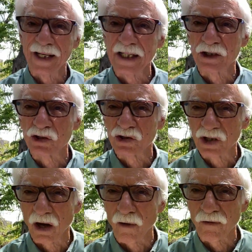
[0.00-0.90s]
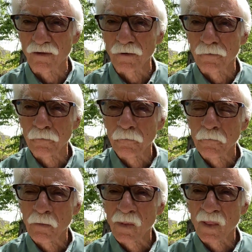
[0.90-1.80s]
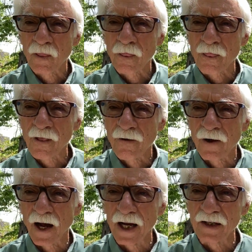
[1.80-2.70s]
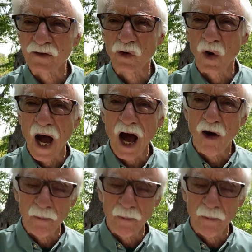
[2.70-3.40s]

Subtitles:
each shelf? All right, so how